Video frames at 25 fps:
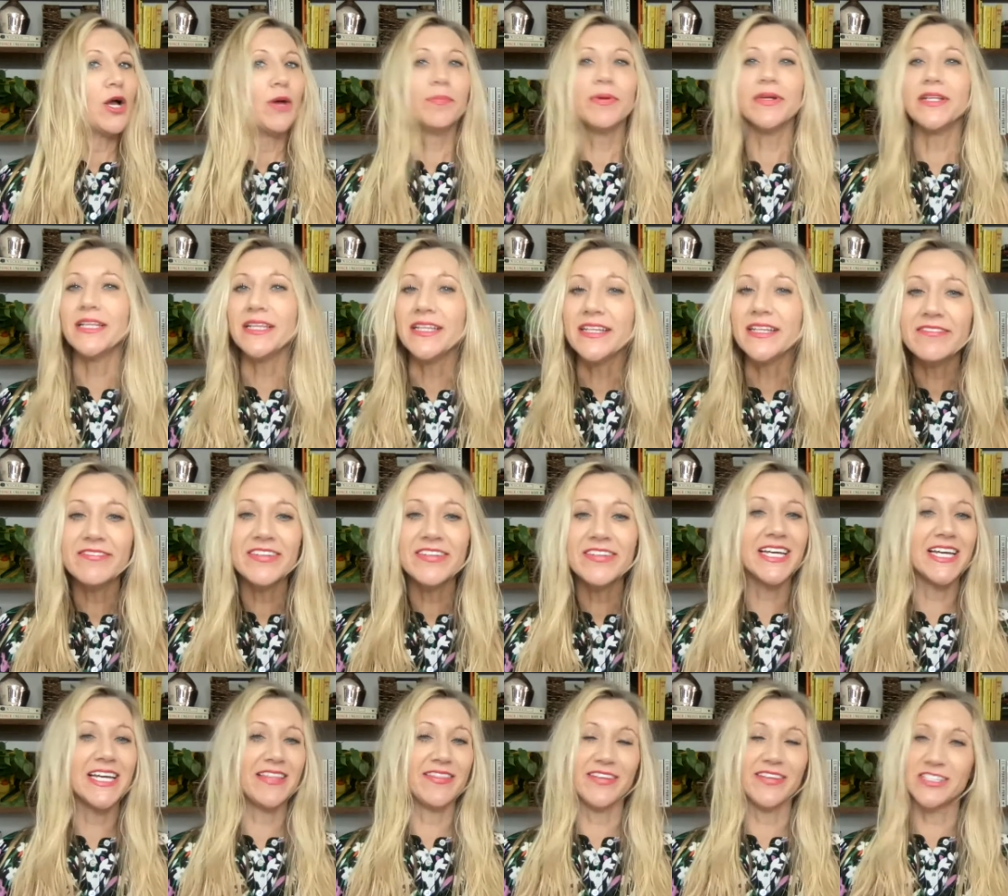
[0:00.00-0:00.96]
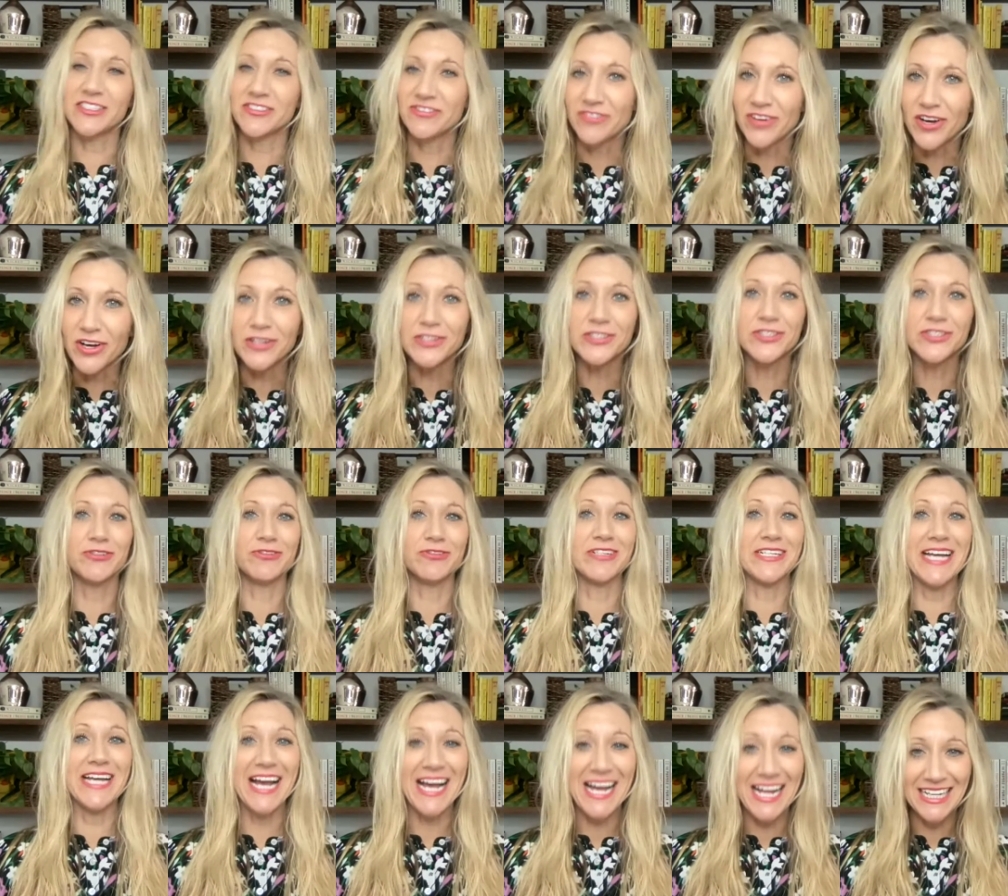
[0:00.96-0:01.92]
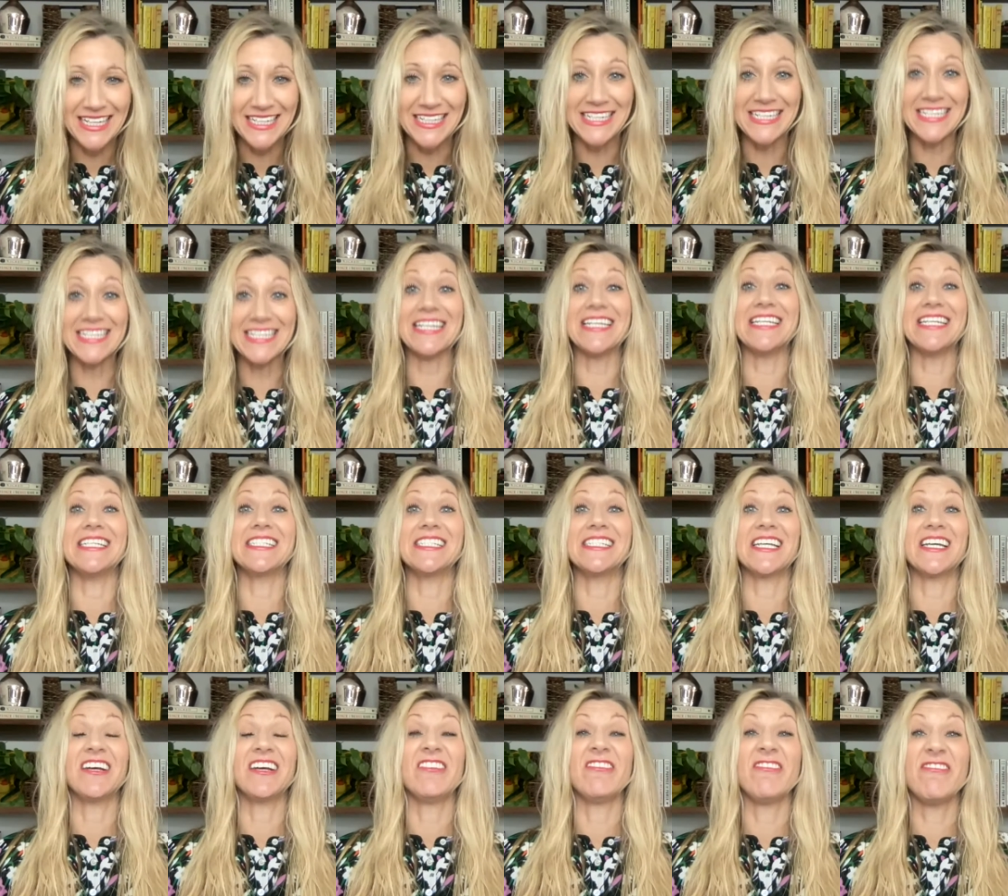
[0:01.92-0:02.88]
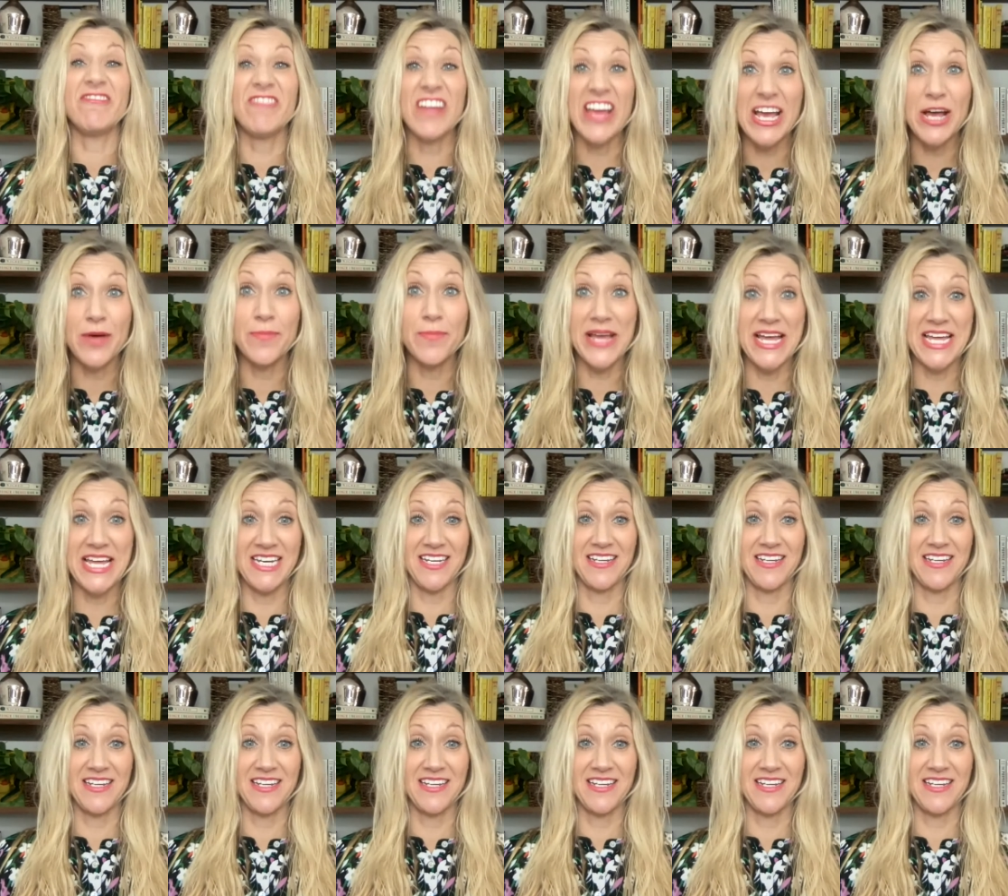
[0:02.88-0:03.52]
But living in this false reality is famine.